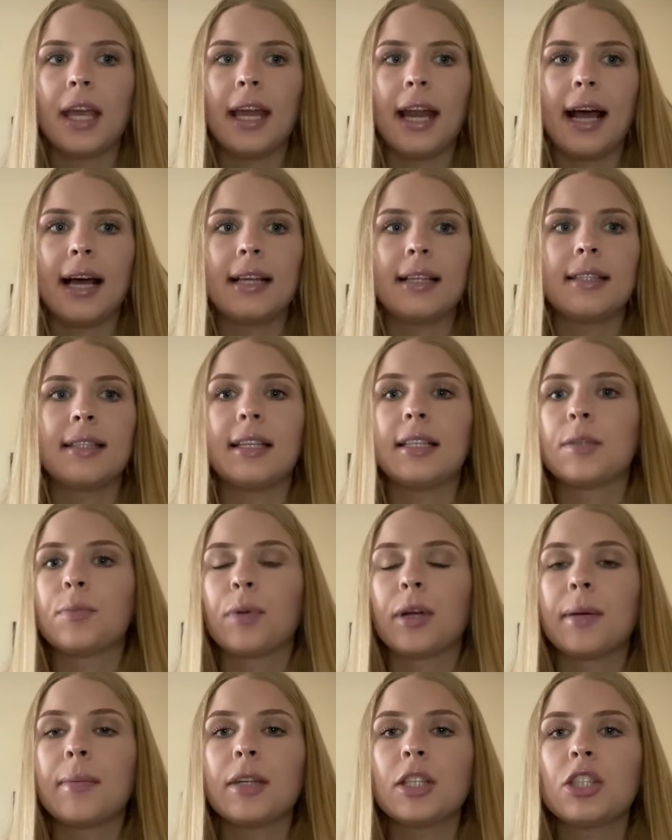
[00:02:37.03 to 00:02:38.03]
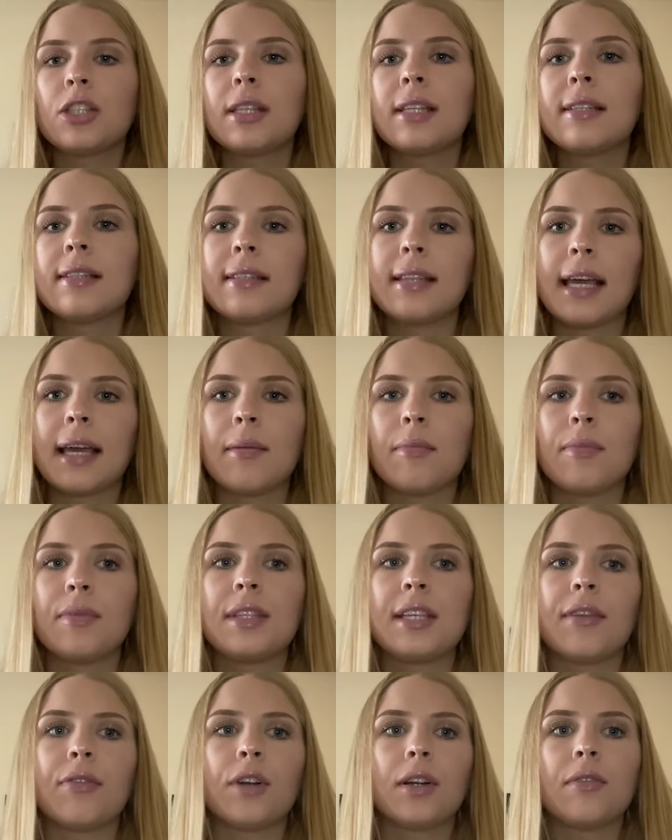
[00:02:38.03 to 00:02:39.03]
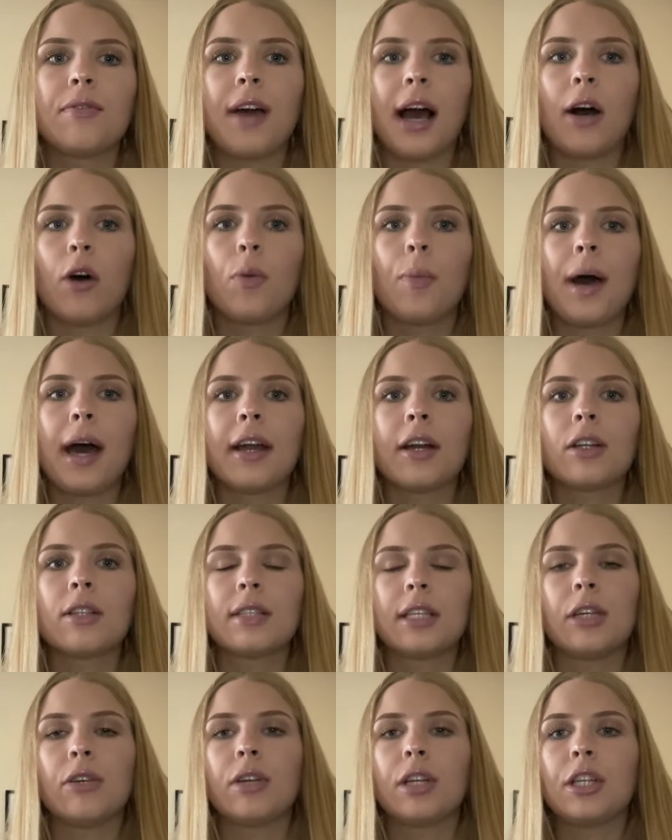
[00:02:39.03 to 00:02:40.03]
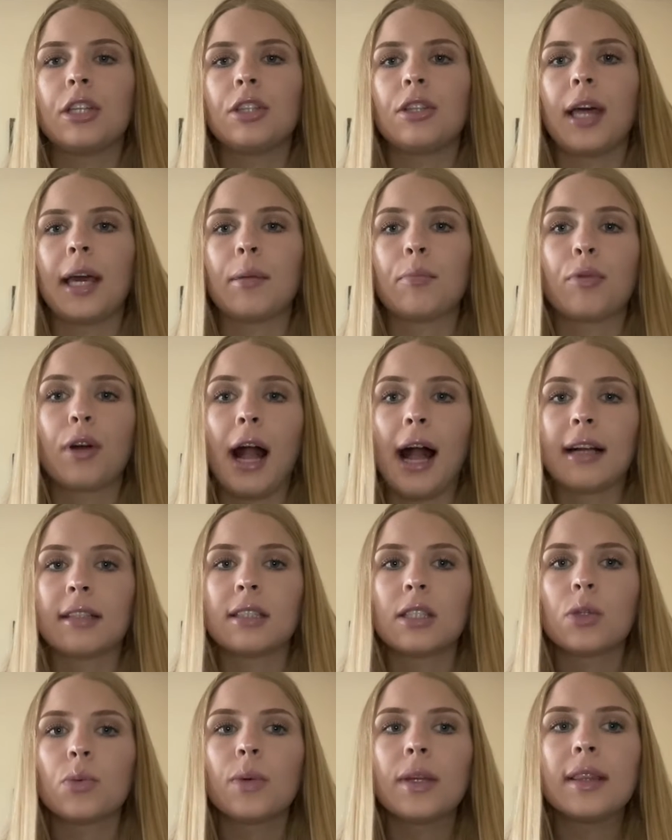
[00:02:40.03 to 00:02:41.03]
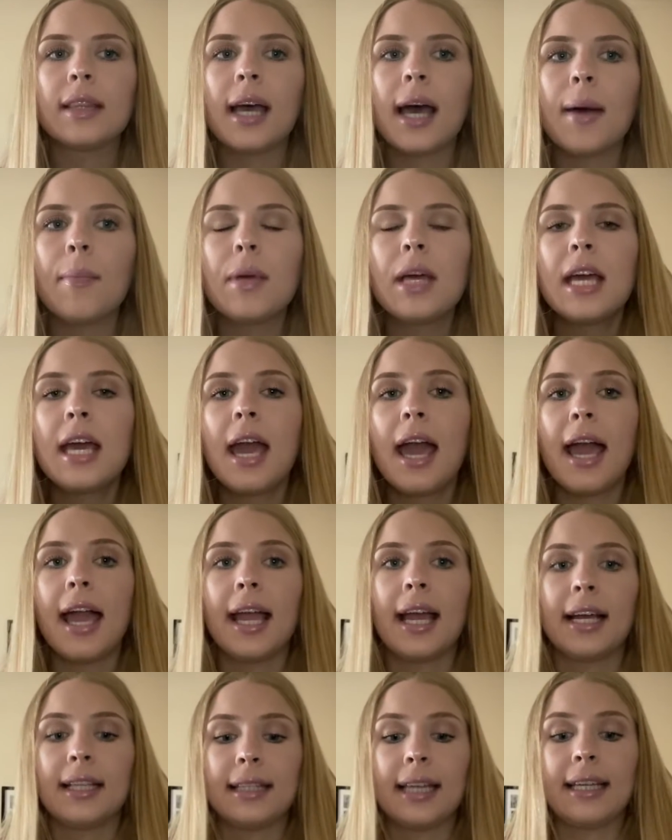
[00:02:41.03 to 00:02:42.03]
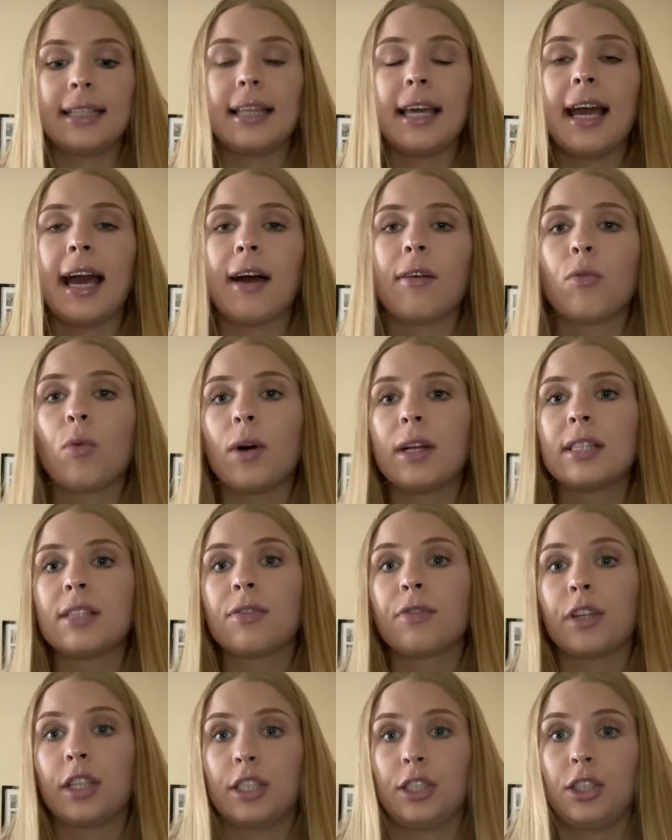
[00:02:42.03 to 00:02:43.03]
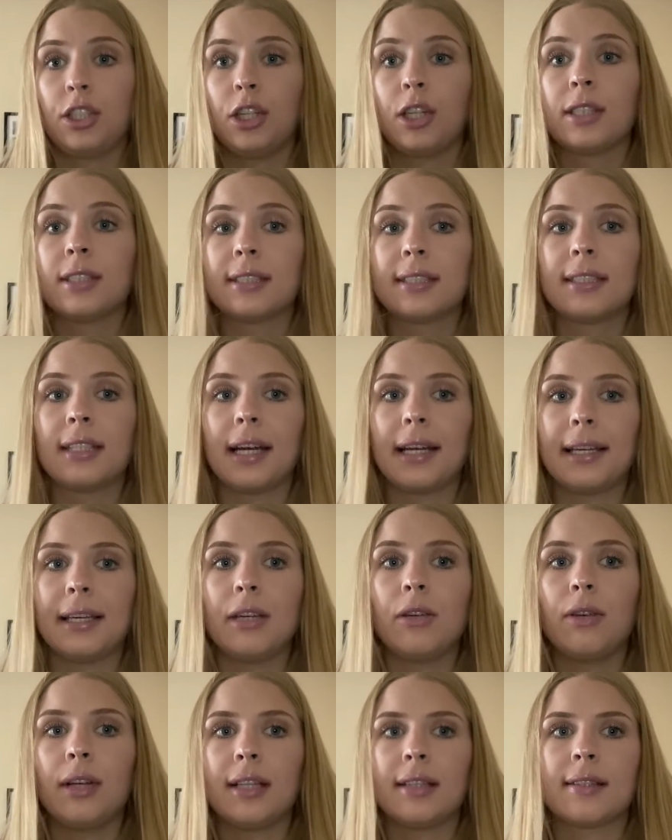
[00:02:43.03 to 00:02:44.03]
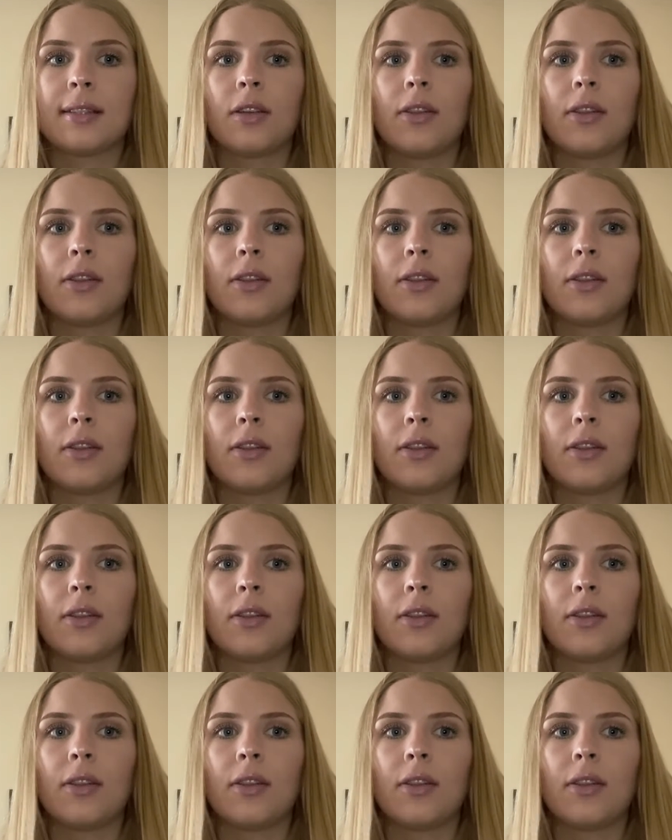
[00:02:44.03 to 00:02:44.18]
It's pretty much the same, different vowel patterns that you can like practice with them, and like they have ones for certain study units.